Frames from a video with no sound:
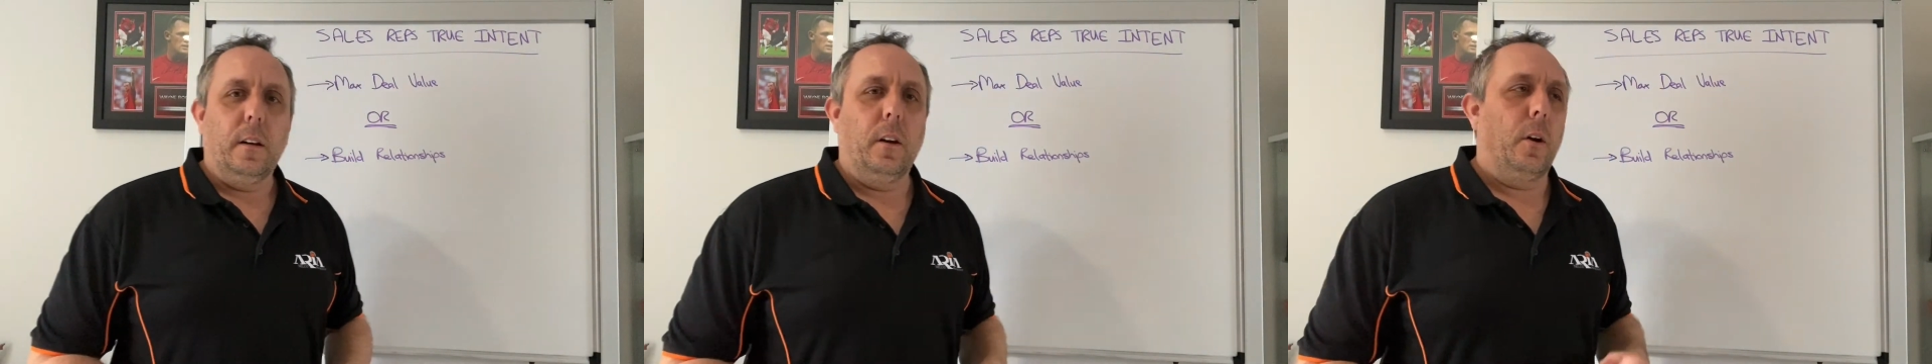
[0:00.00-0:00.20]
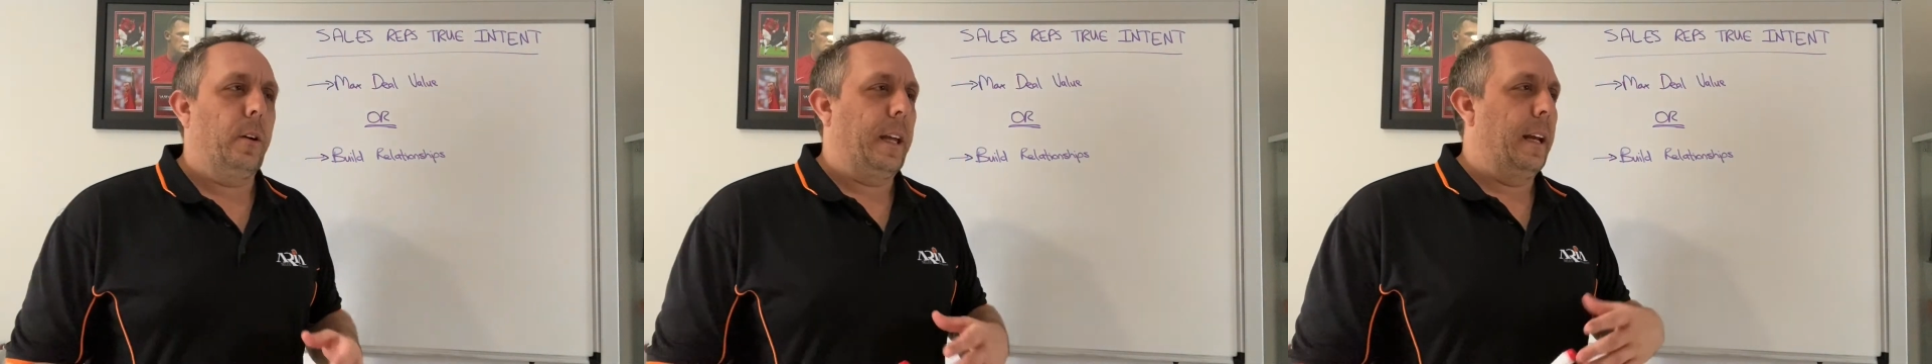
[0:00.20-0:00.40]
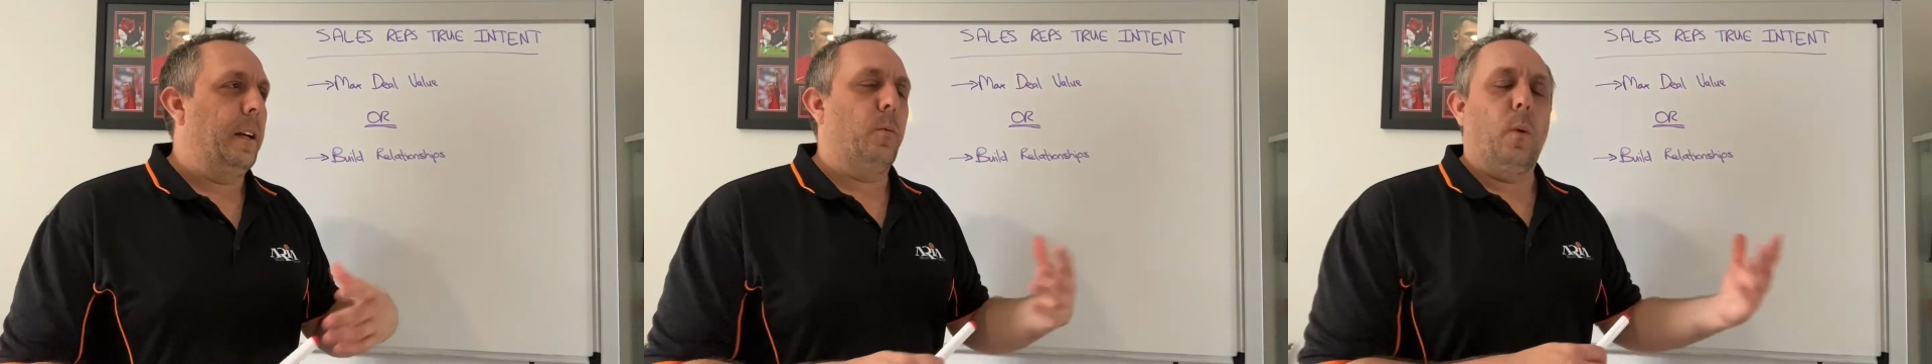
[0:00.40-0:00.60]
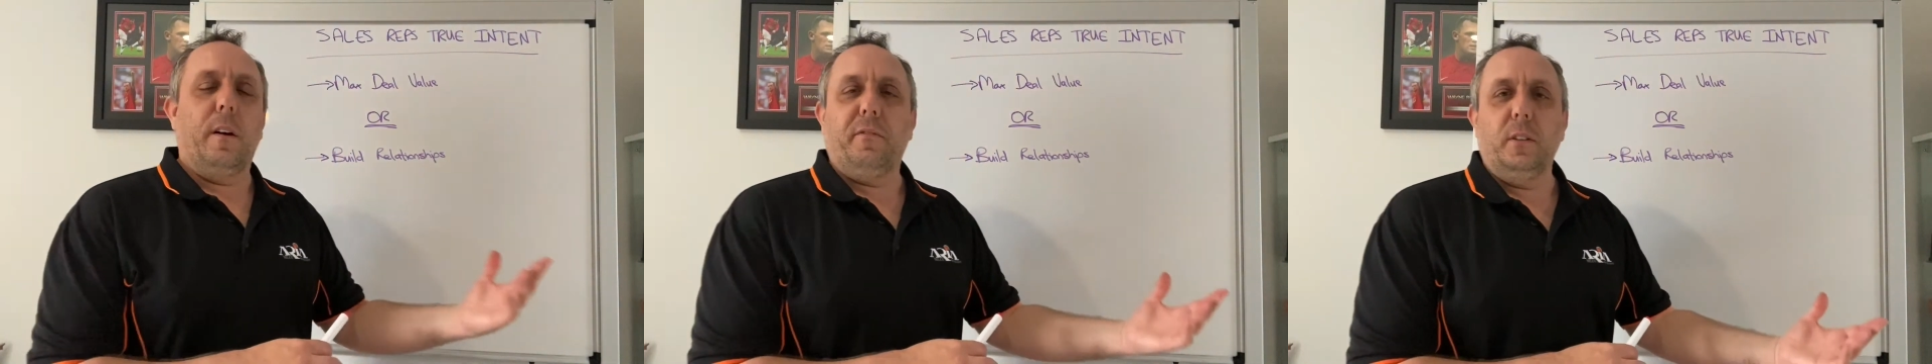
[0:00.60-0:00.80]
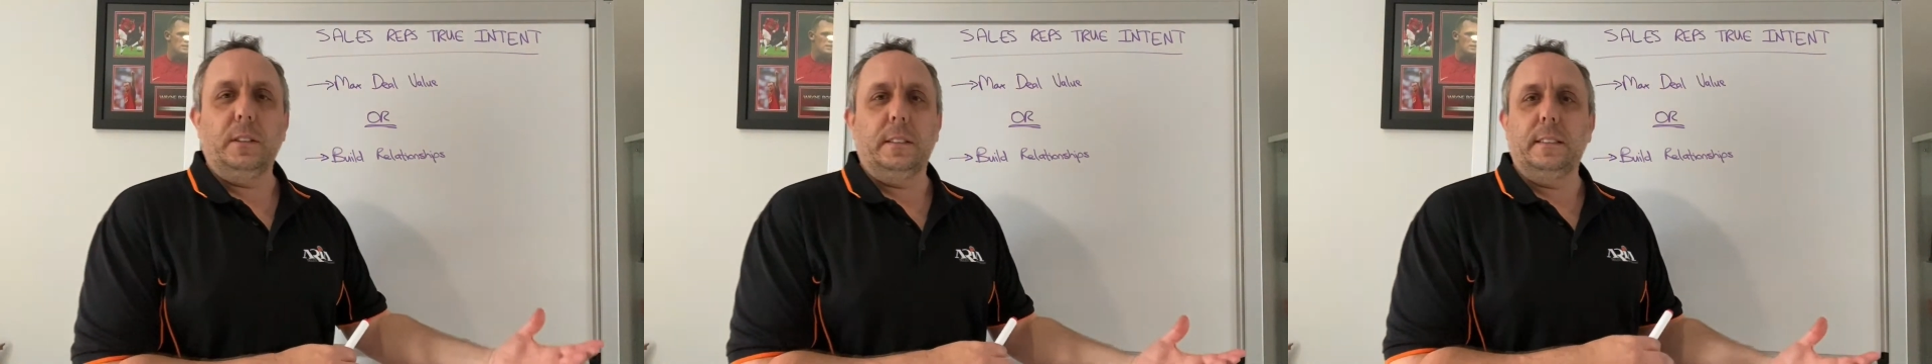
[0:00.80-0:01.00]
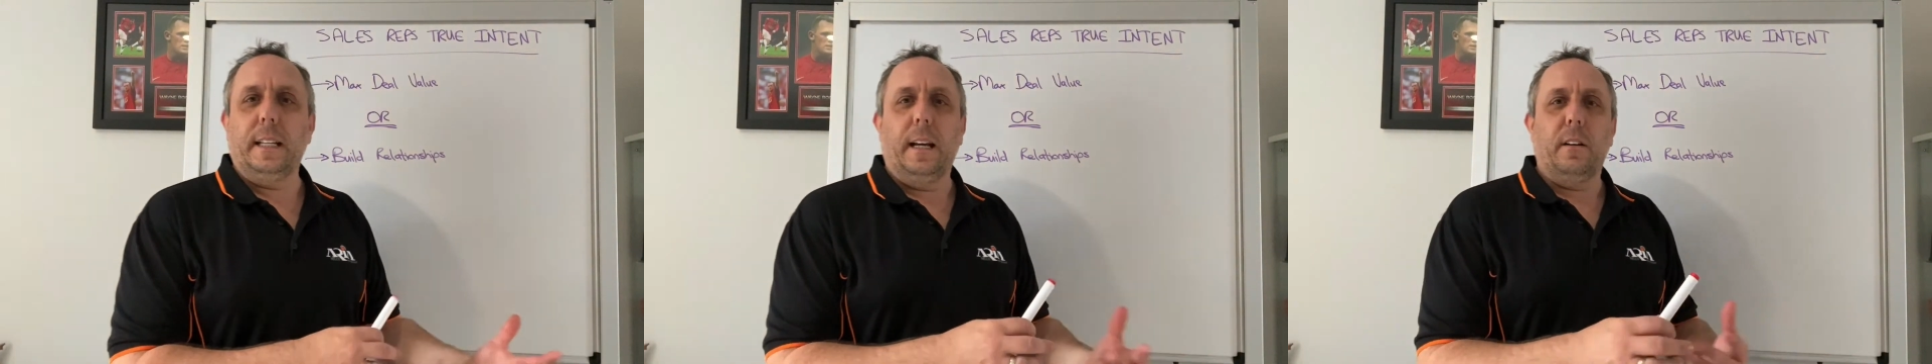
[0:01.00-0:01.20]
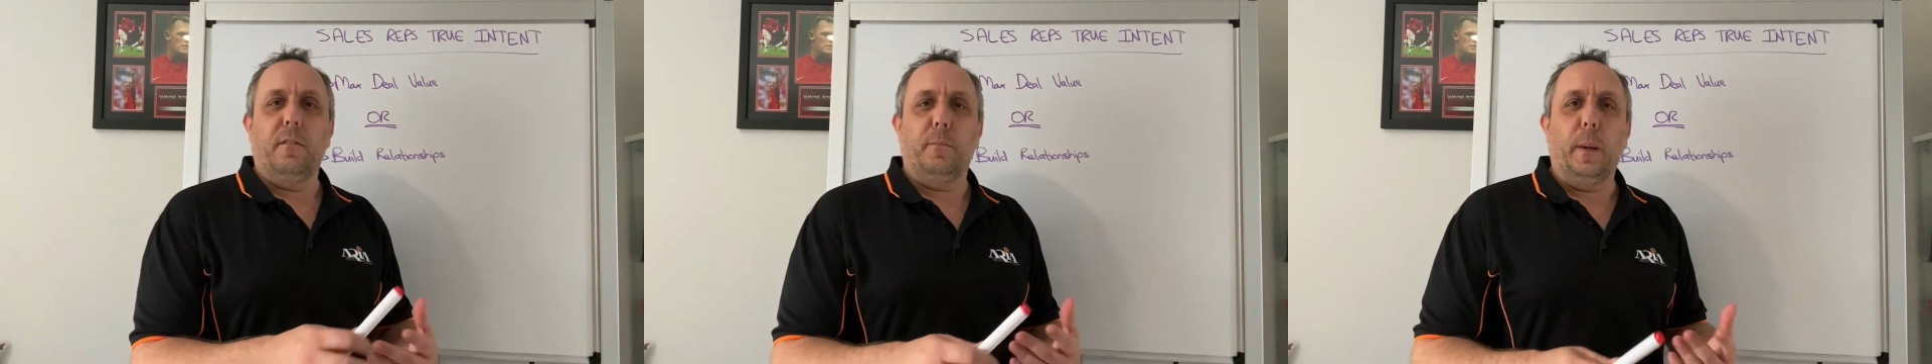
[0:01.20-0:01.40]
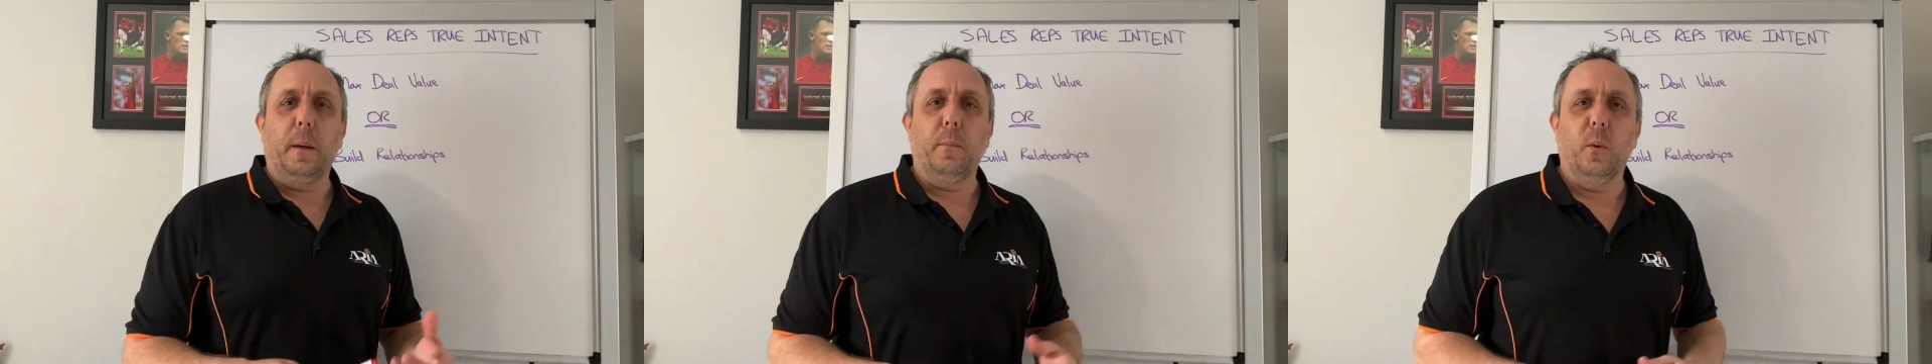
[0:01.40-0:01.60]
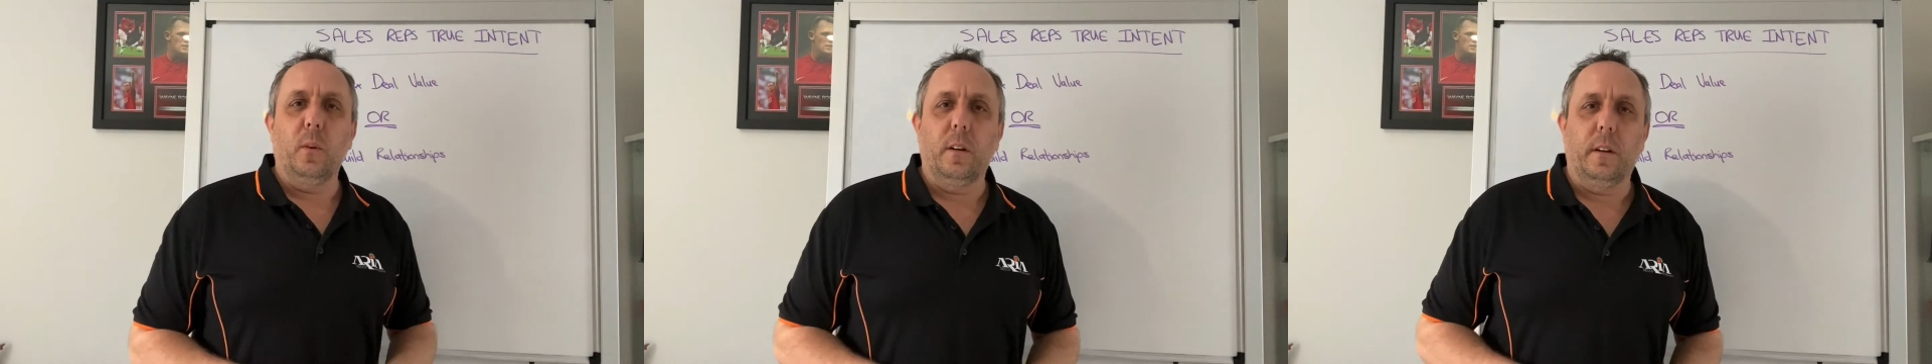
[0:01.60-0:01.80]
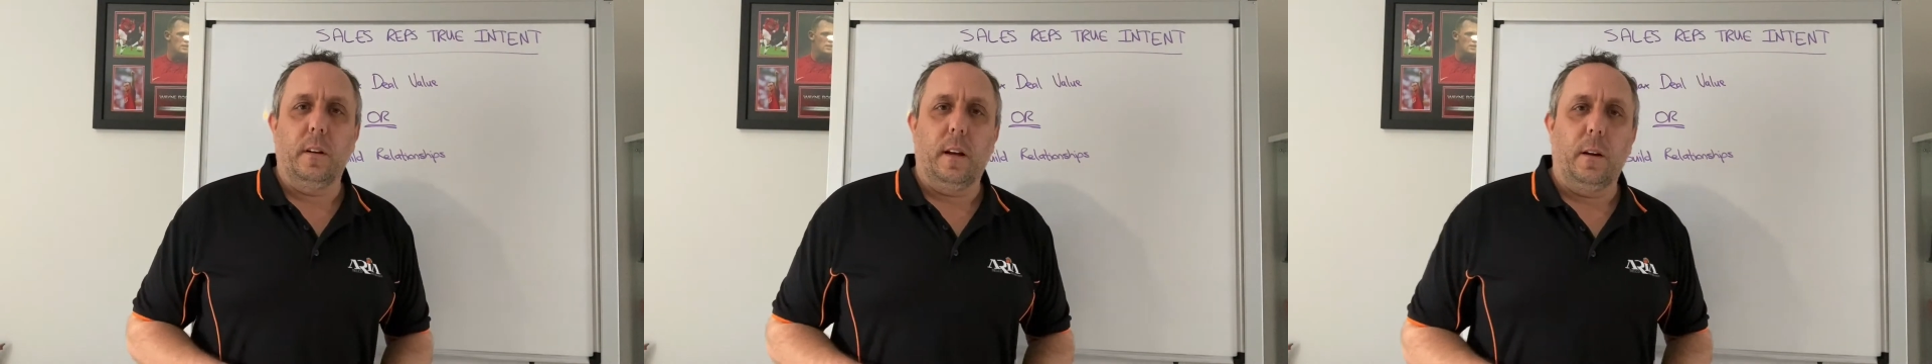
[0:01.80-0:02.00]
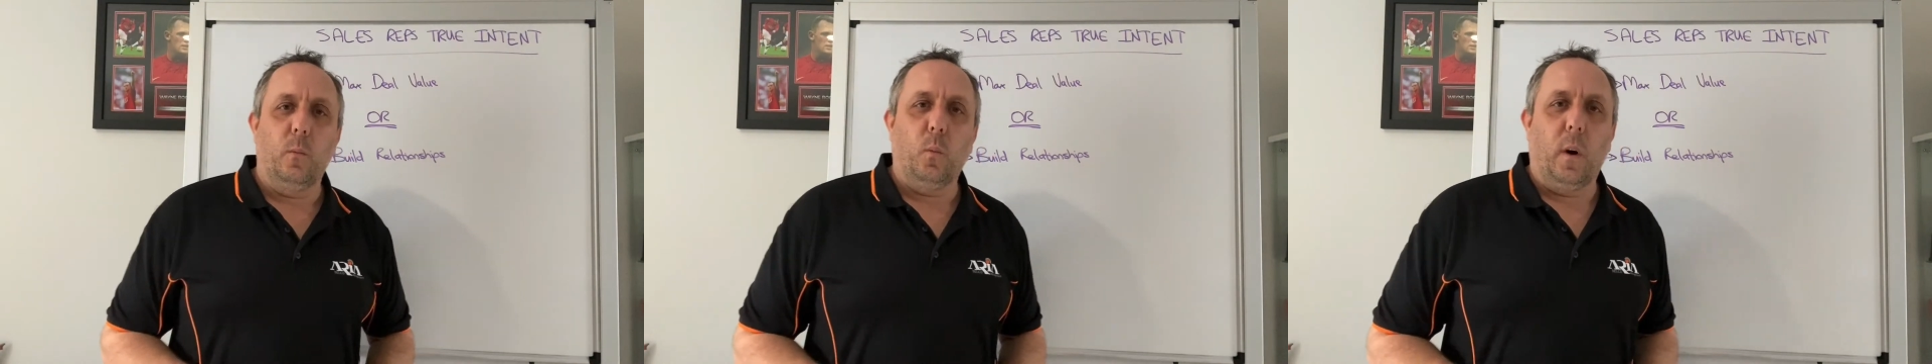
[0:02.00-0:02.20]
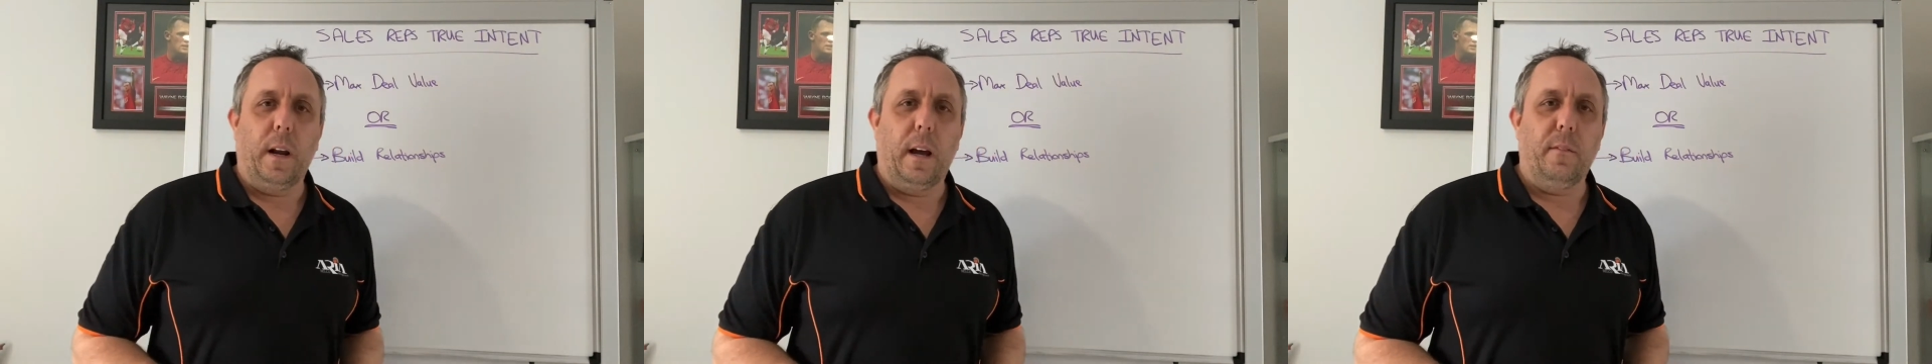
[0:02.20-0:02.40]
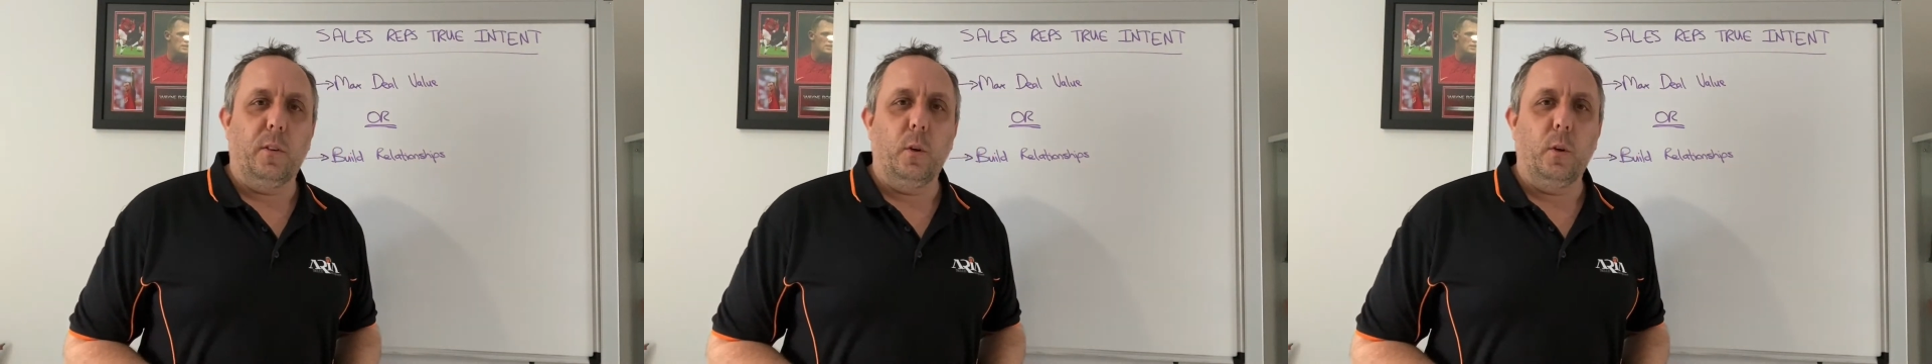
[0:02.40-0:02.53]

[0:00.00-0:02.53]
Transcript: getting references out of people and what have